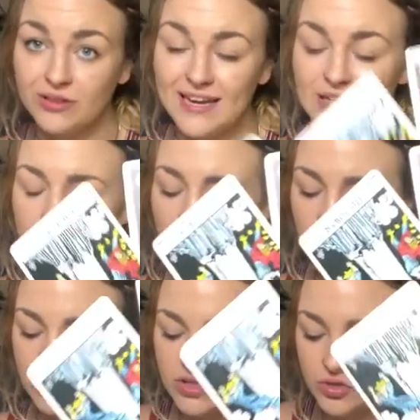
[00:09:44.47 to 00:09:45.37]
Like, you
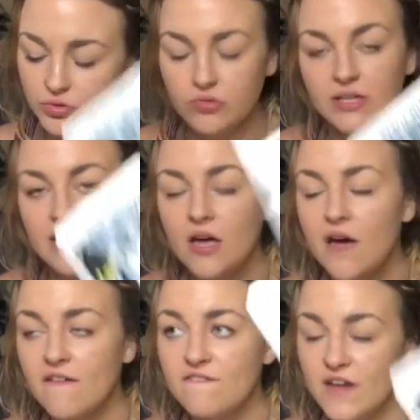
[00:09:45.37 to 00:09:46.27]
are just truly
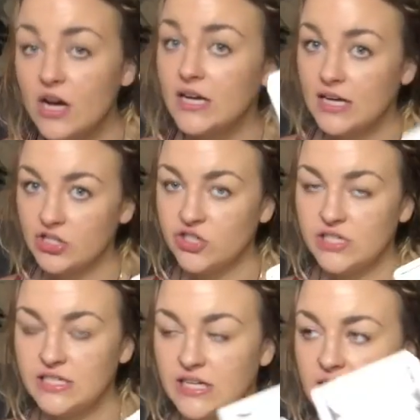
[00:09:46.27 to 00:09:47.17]
very
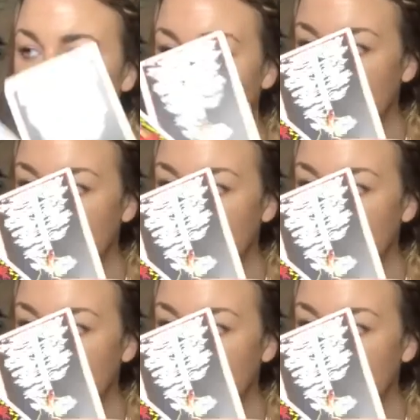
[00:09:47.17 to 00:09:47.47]
interested